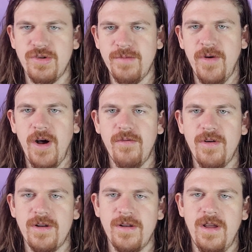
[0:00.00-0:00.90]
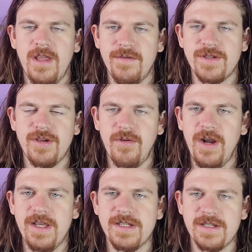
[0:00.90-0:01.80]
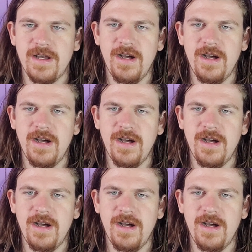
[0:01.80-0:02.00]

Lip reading: or you bought one that was a good price,